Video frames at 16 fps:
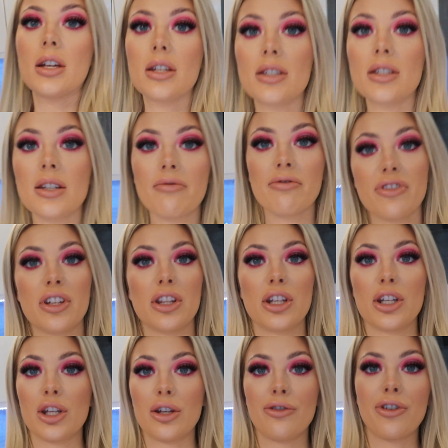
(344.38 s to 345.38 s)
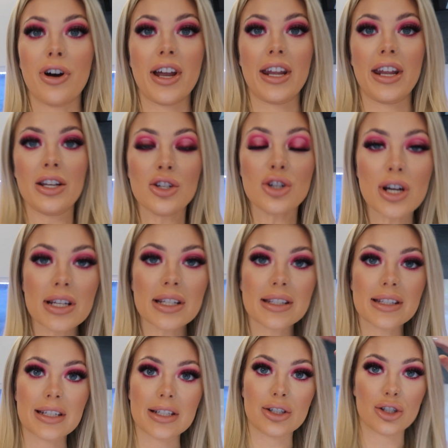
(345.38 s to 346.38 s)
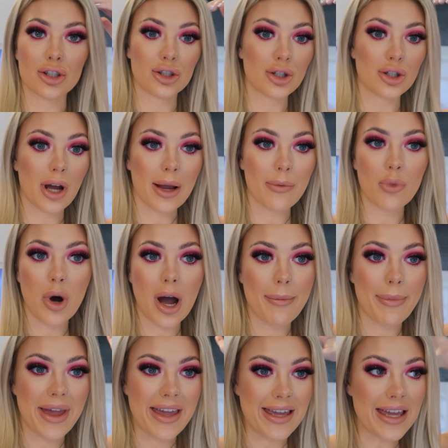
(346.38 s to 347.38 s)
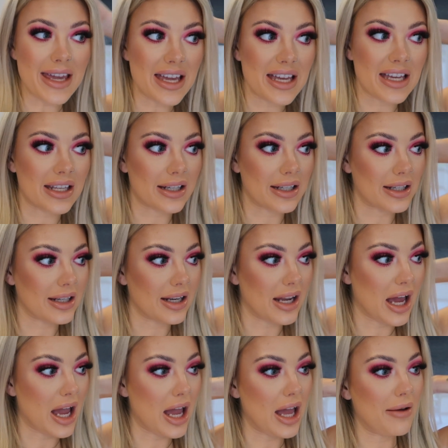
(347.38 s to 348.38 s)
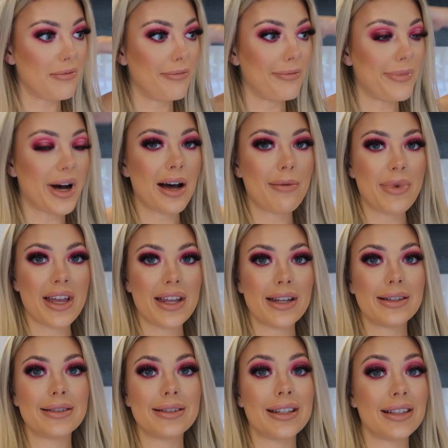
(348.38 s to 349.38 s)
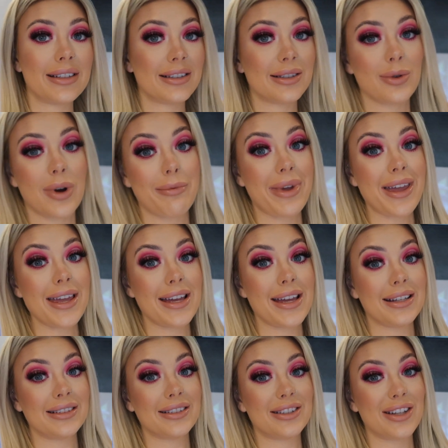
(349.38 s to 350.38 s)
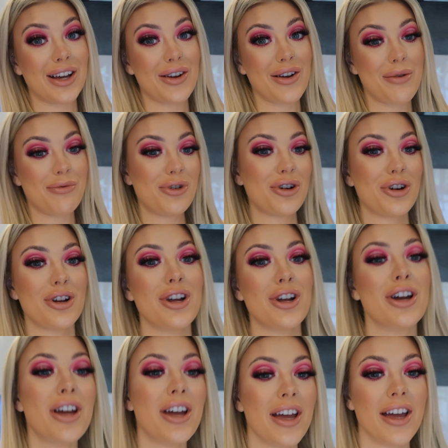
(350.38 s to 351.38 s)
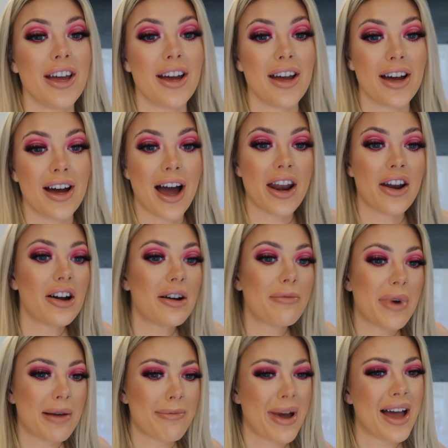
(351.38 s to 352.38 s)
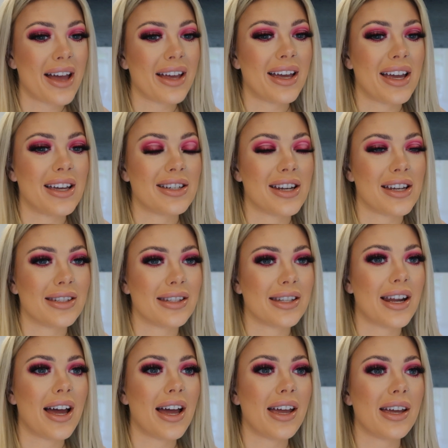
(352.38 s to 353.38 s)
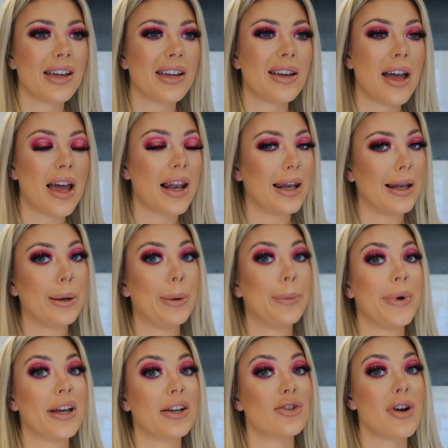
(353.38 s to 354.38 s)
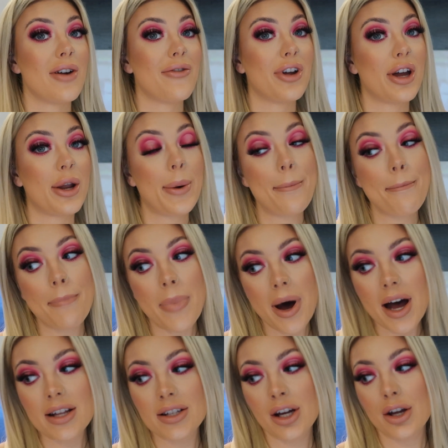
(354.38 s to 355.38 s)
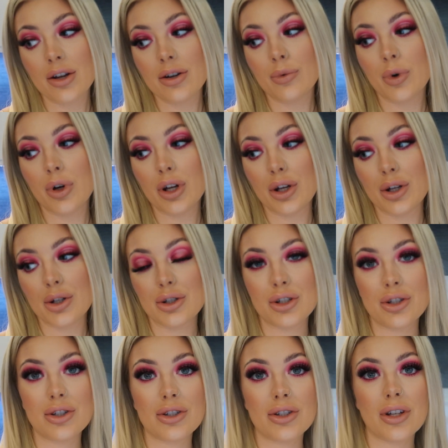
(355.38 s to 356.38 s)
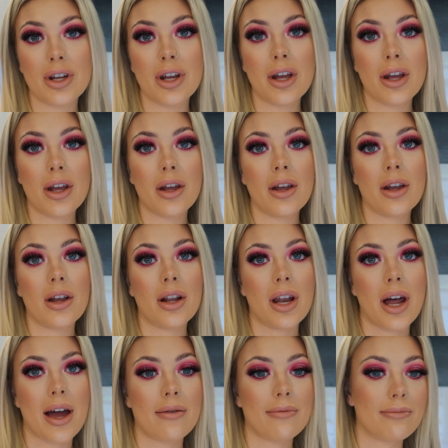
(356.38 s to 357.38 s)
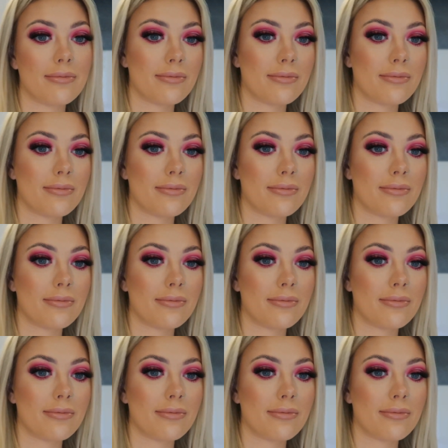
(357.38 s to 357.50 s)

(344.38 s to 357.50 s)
something that you find interesting, just knowing what I'm eating? Um, but I mean, this is what I'm eating, so I'm not gonna. I know I made pancakes yesterday, a little bit extravagant, but I don't want to just, like,